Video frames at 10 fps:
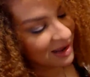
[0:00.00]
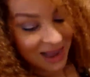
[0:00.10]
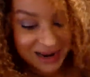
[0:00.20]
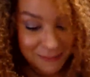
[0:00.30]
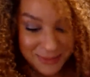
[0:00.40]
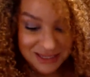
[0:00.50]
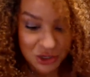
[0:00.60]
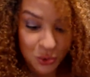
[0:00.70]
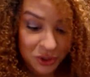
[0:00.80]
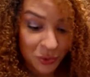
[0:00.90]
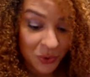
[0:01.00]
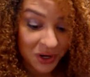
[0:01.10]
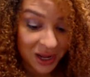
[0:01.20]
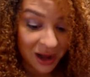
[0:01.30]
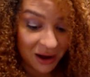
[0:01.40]
I kind of miss going to
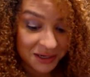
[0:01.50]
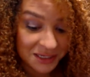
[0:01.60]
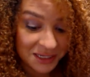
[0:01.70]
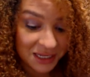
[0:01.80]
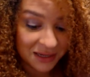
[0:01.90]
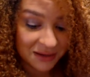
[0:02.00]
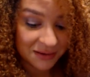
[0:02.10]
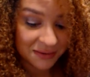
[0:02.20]
work, honestly.